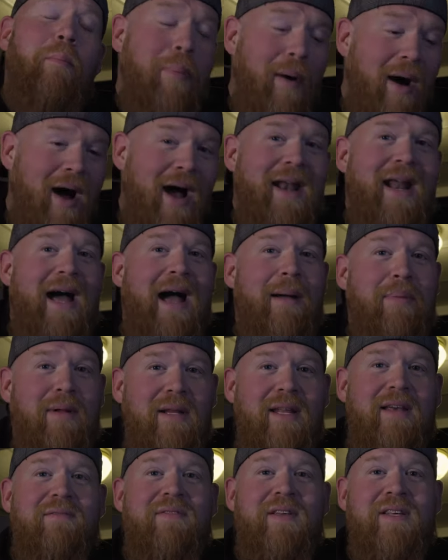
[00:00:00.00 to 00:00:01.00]
but I
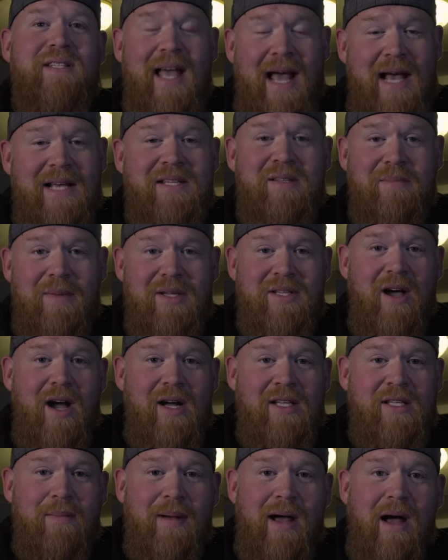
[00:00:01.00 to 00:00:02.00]
believe this has to be
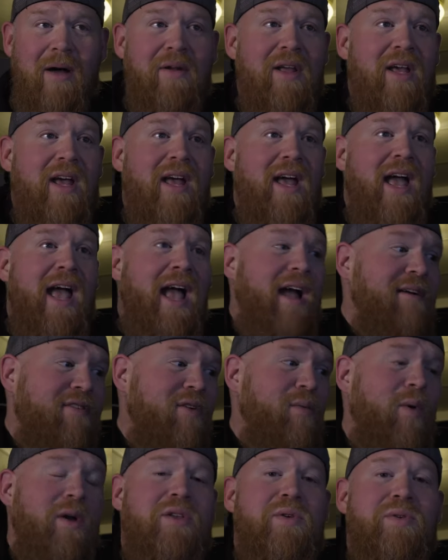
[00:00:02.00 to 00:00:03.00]
talked about.
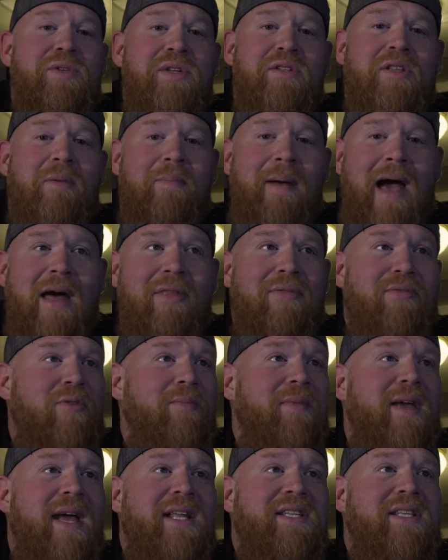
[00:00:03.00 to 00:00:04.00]
Everyone uses the
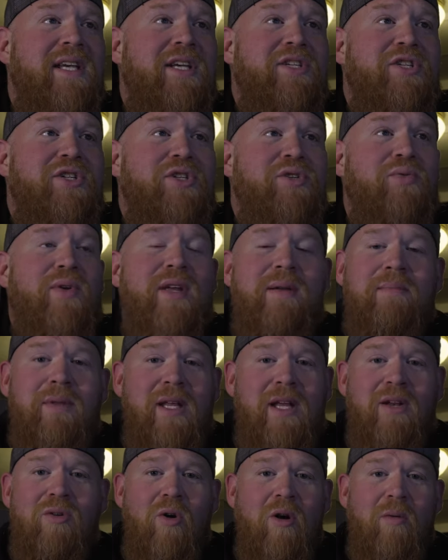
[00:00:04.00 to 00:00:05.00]
bathroom. It's
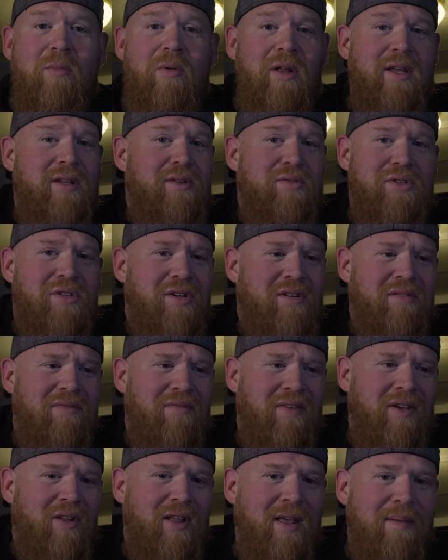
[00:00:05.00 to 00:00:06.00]
extremely normal, and you shouldn't
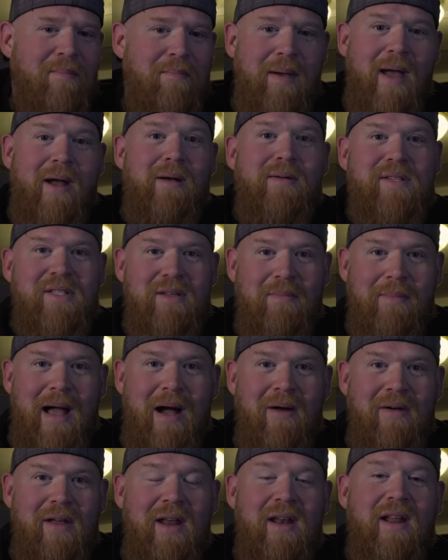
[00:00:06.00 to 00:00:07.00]
feel embarrassed
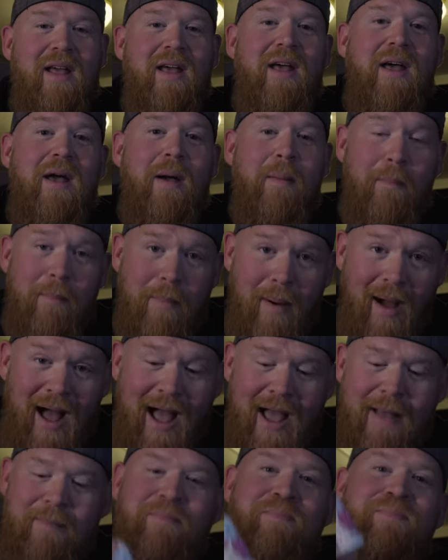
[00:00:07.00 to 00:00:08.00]
about it.
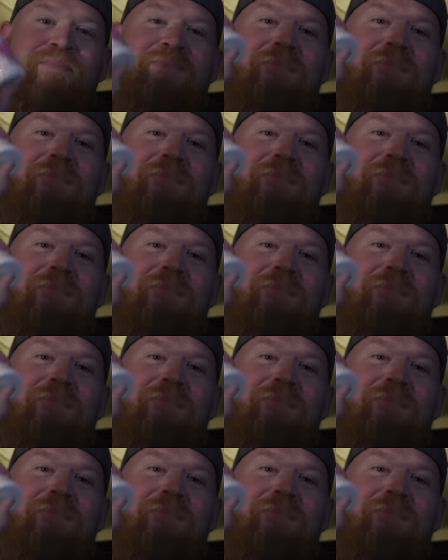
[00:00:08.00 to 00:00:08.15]
But